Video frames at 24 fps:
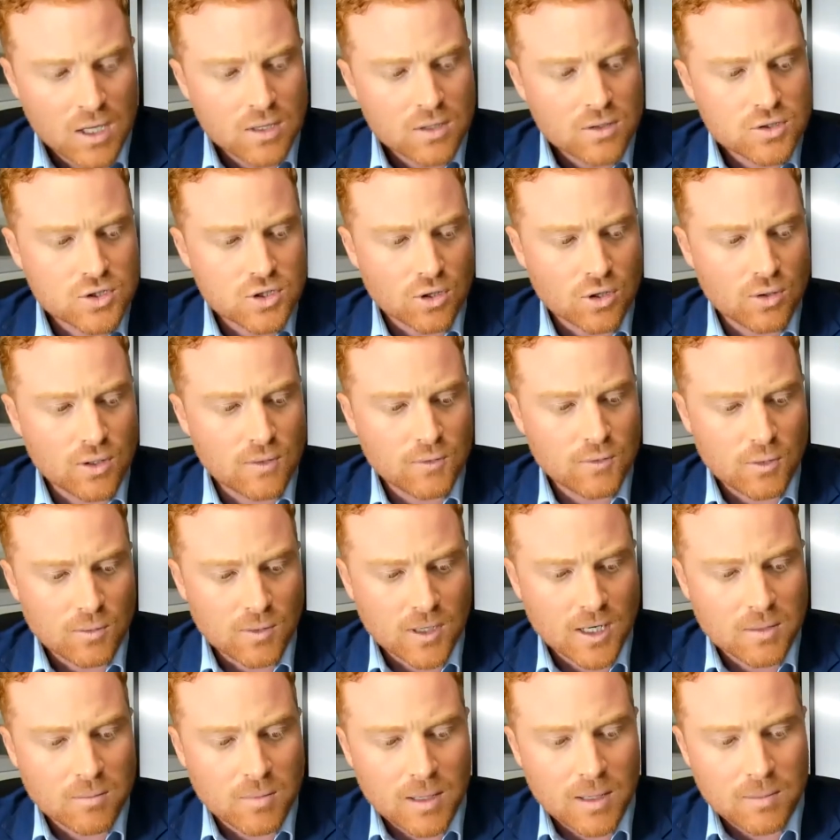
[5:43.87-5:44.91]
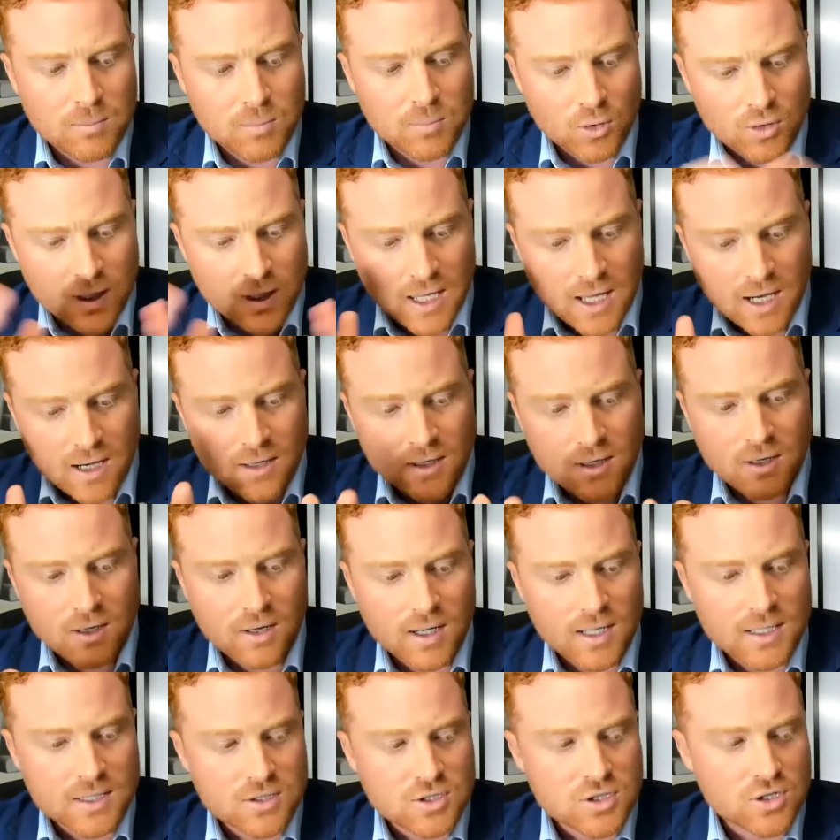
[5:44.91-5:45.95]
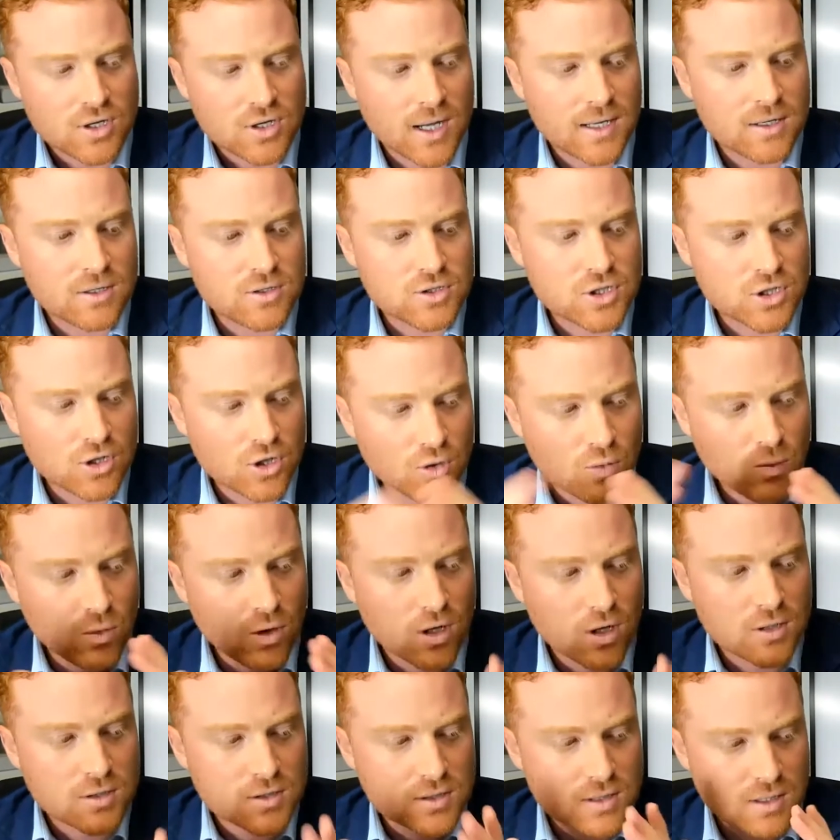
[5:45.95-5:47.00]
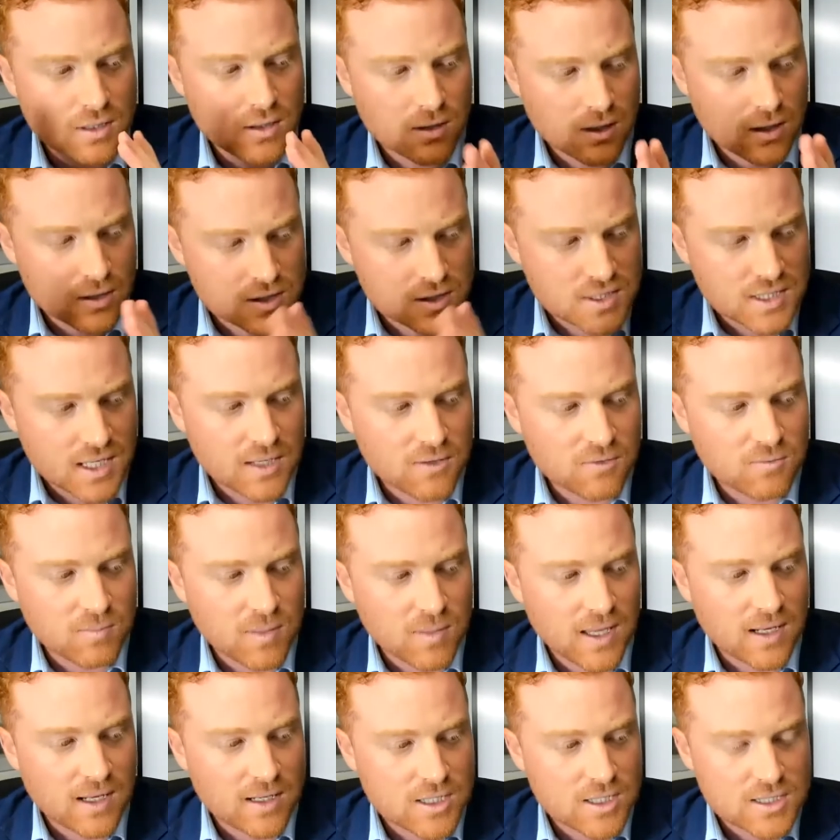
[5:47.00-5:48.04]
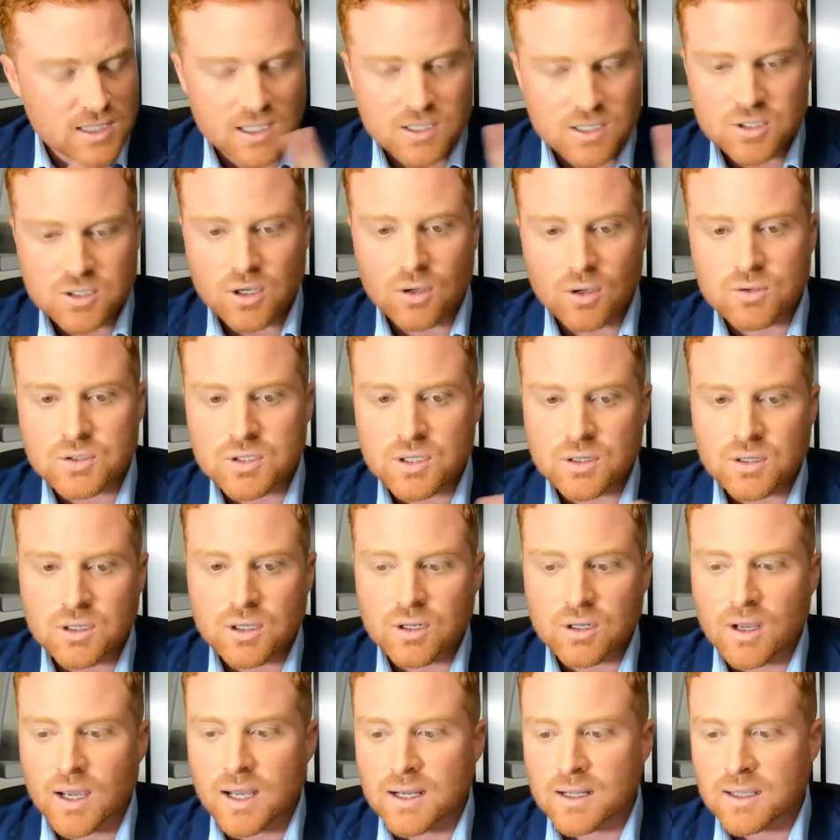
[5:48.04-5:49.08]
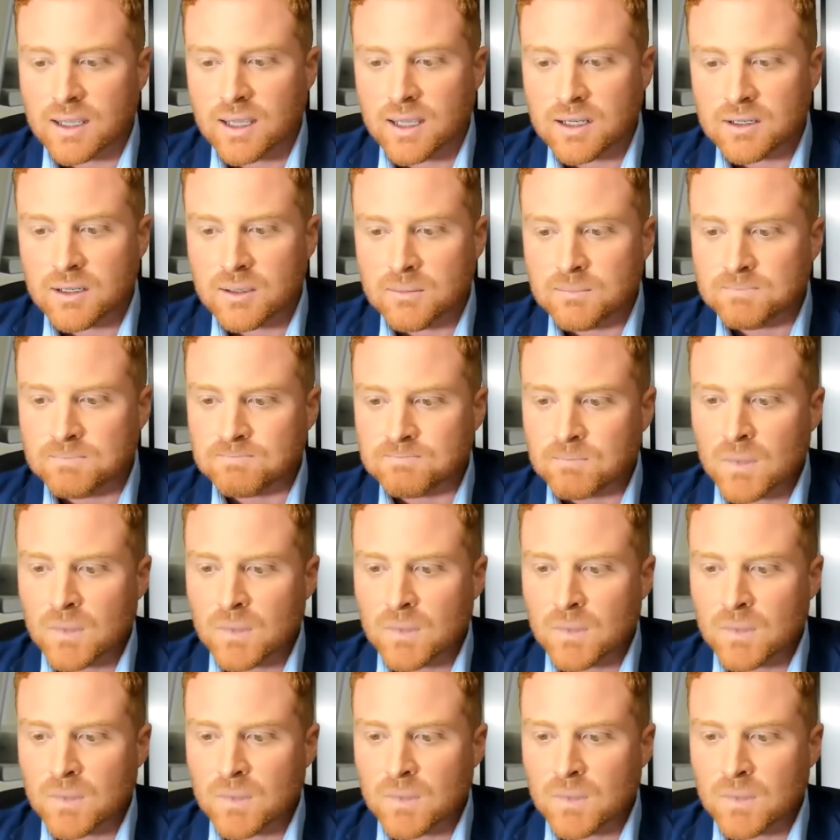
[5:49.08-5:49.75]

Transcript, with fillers: So if you read in my book, Harriet and I decided, you know what, the, a safe bet is let's go to the United Kingdom.